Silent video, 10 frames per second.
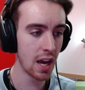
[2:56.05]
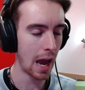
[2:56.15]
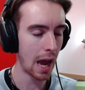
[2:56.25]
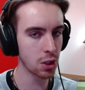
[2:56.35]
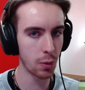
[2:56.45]

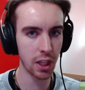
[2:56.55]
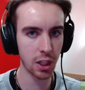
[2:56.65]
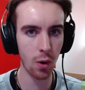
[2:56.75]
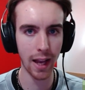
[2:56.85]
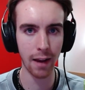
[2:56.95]
How to Win the
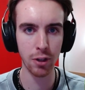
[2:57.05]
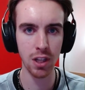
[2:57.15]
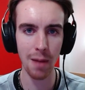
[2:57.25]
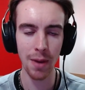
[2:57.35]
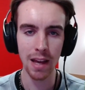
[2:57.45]
Gulag Every
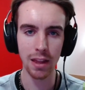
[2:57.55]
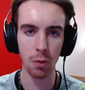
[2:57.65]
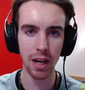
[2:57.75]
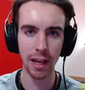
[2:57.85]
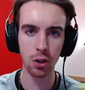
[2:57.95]
Time. There'll
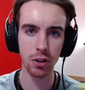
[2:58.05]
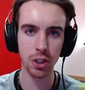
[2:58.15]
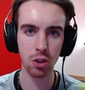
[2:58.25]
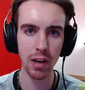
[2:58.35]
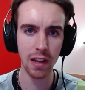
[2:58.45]
be a link on the
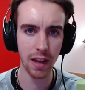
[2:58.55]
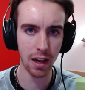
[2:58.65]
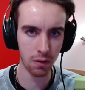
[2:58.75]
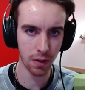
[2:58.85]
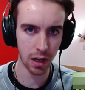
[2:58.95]
screen at the
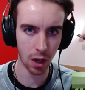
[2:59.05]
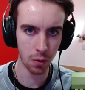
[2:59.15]
end of the video.